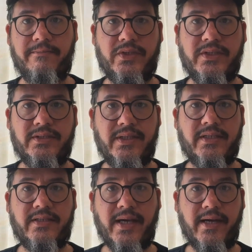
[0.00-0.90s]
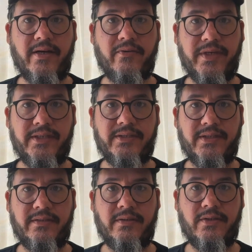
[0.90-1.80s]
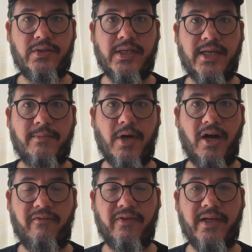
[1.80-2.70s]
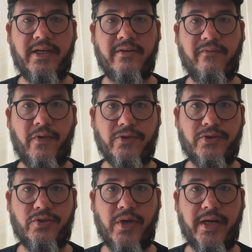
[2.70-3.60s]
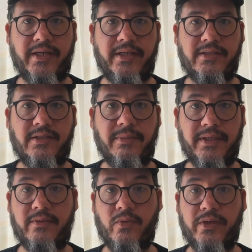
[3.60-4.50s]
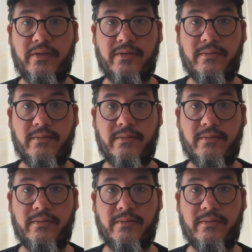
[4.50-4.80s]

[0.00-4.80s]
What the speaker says: which is the entire reason you set up offline conversion tracking to begin with.